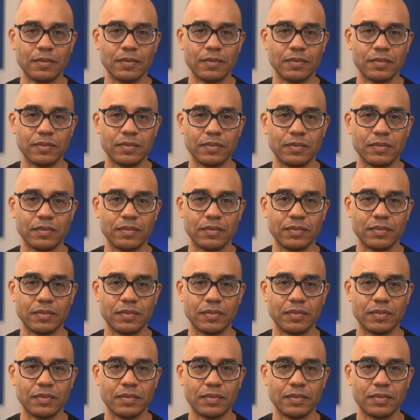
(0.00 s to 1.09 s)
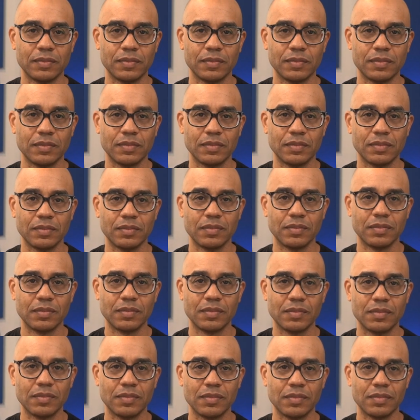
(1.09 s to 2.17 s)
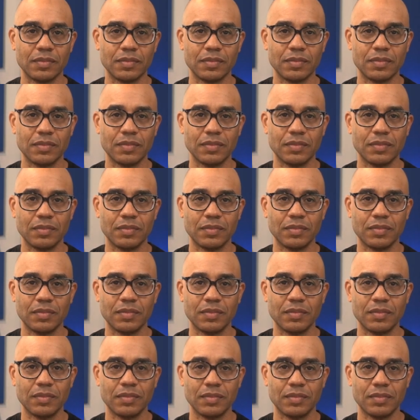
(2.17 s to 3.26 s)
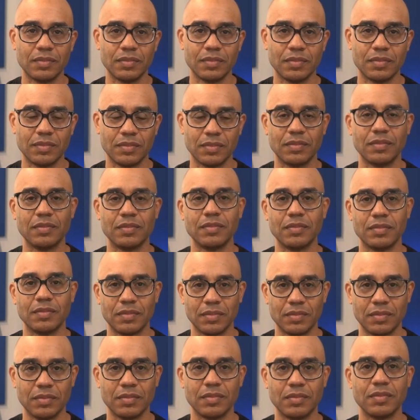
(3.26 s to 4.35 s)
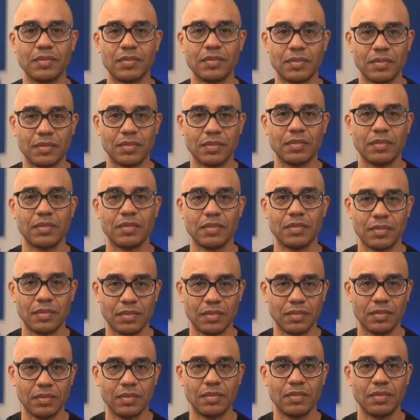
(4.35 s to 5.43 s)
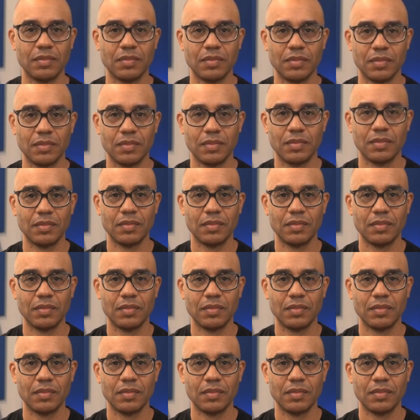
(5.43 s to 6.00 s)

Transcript: (silent)